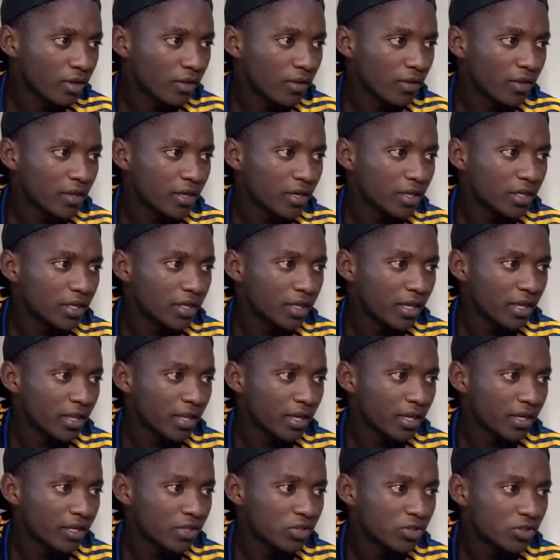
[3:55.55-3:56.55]
Then here they
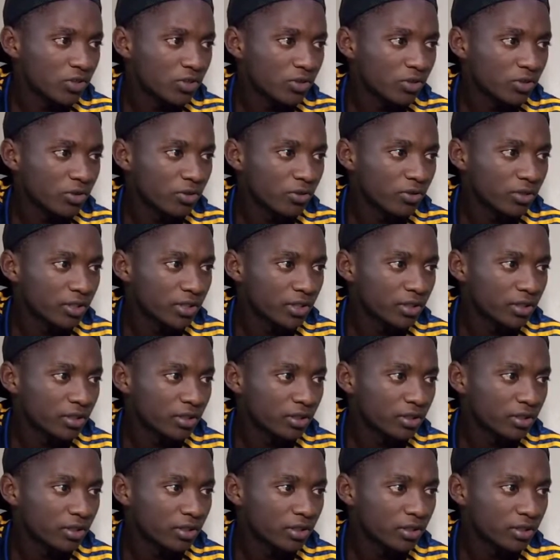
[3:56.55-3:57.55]
are
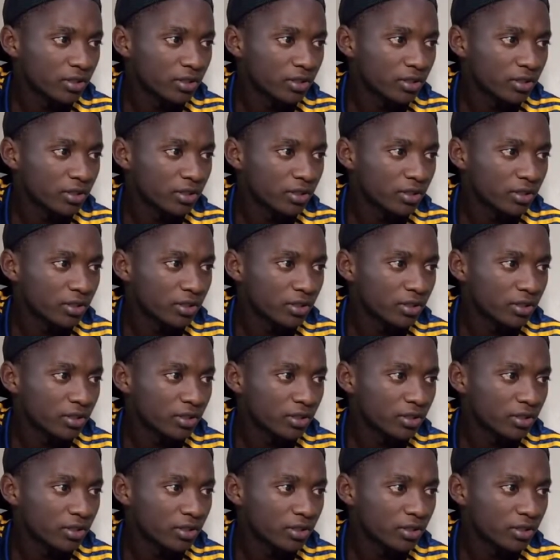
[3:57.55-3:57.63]
showing.